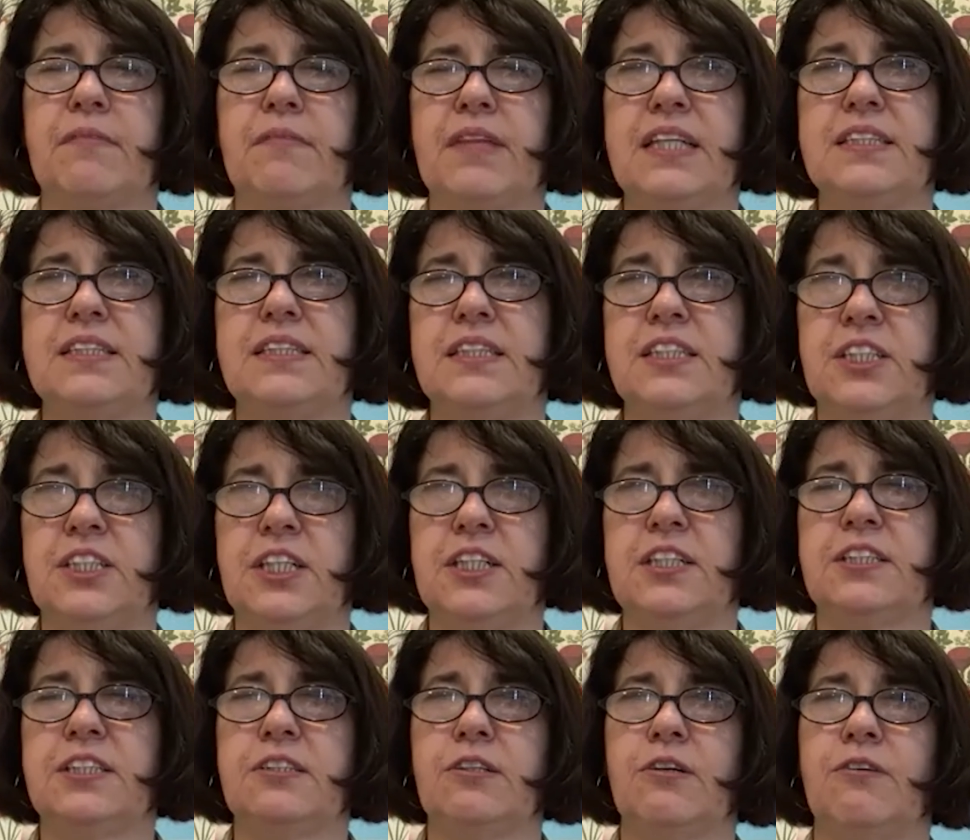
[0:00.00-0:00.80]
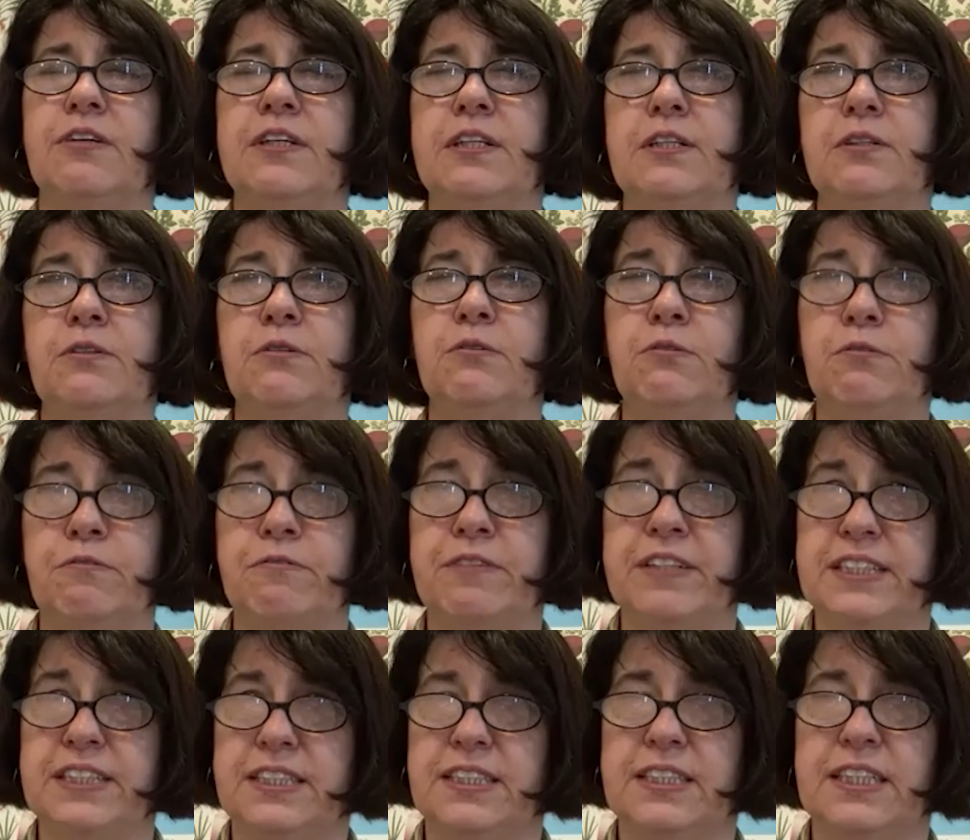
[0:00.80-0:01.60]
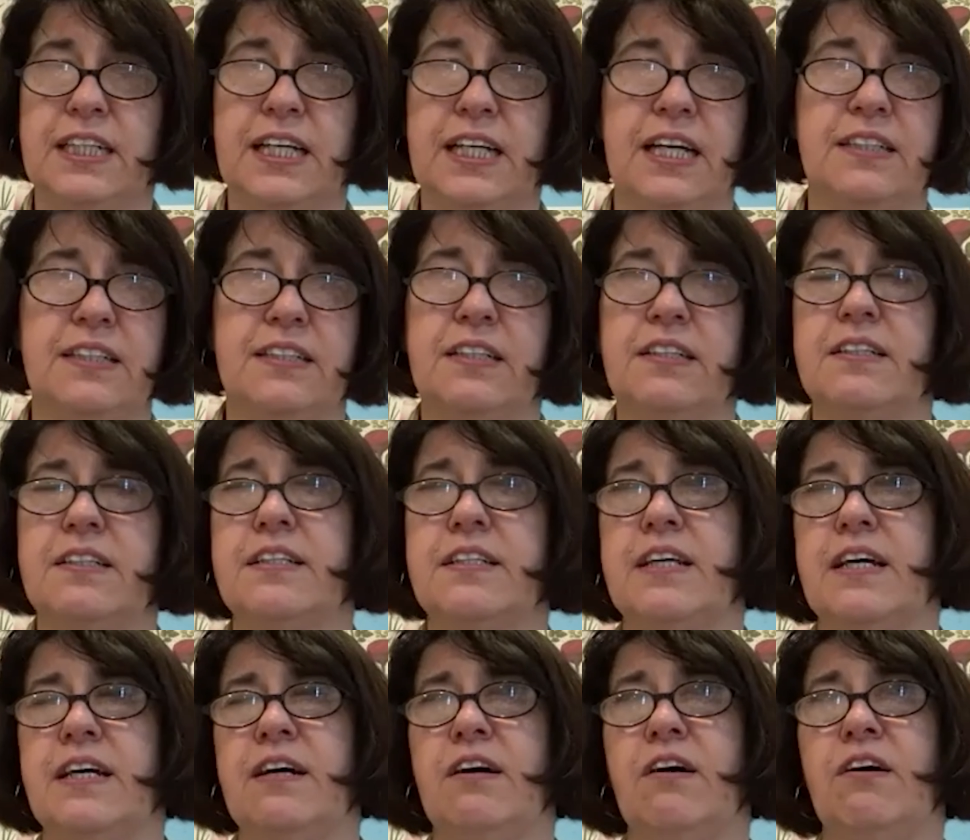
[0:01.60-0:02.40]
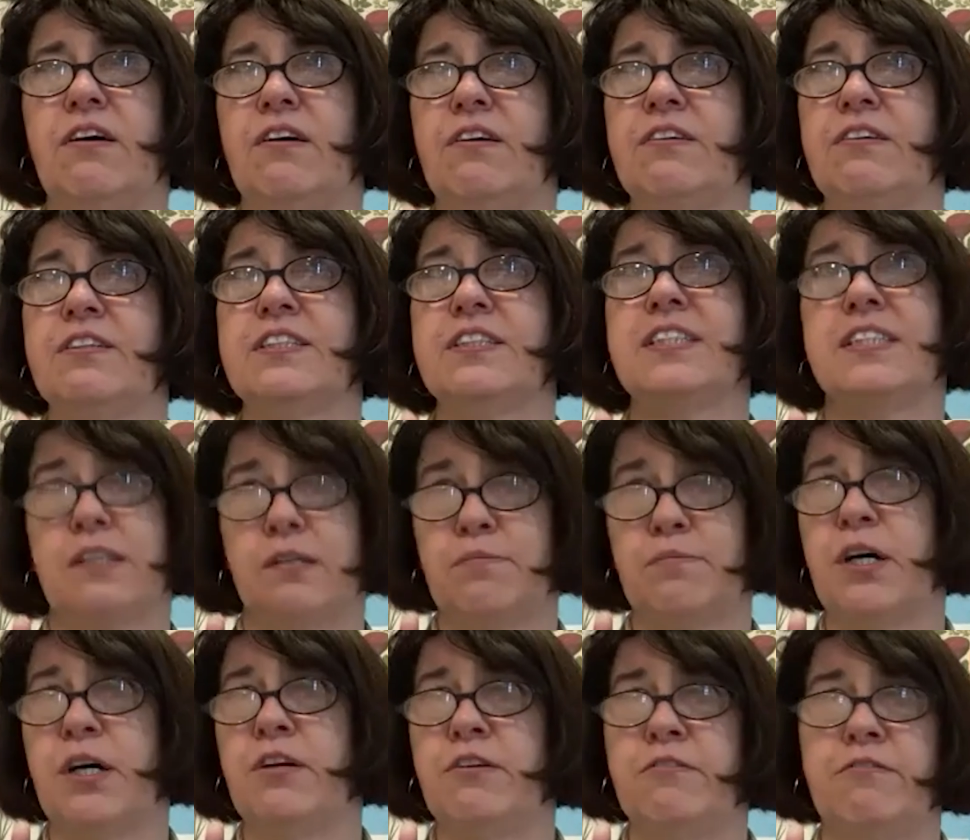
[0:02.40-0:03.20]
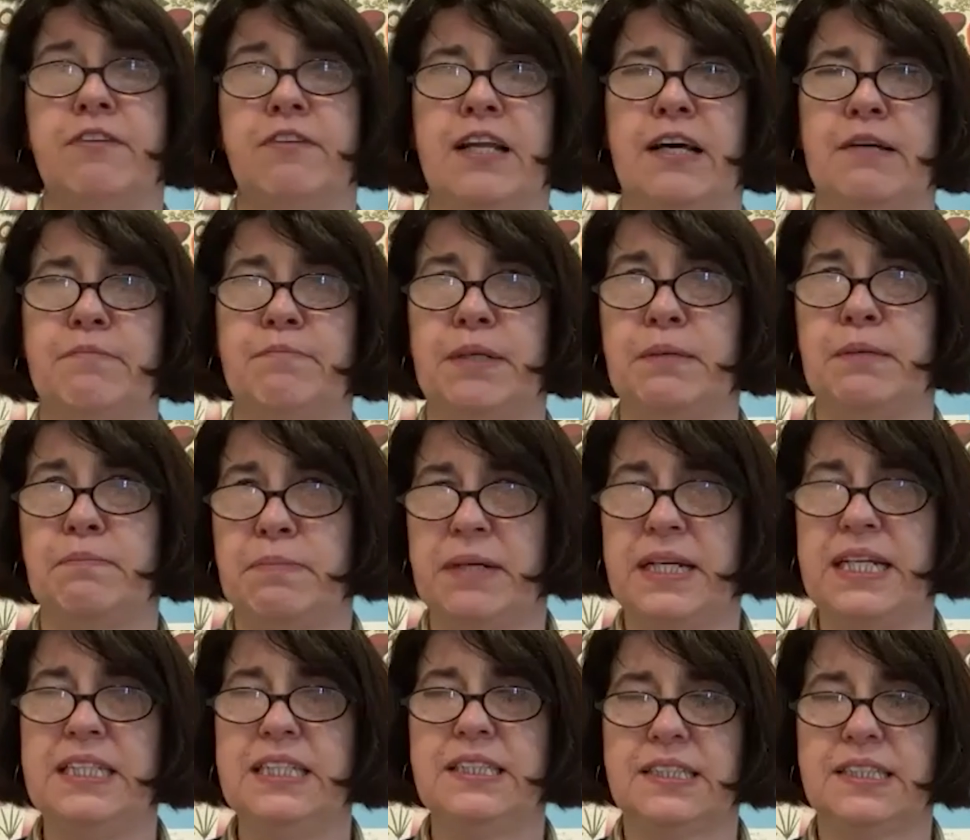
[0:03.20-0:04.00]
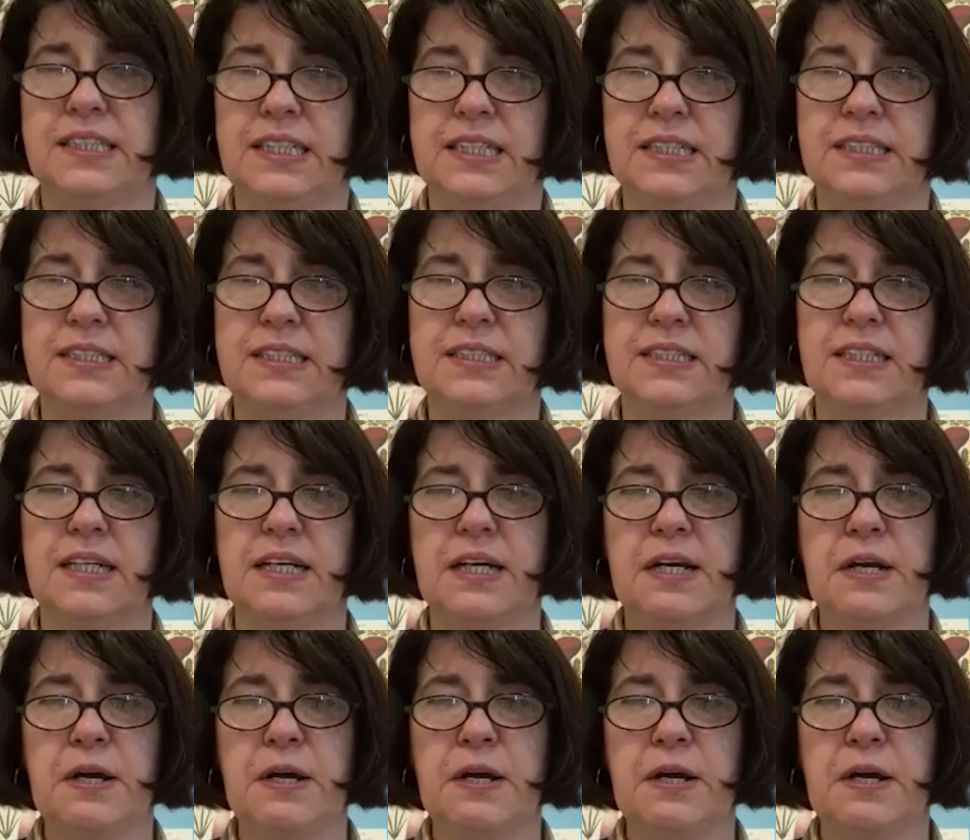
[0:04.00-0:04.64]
It's a jigsaw, it all fits together. There are some overlapping pieces.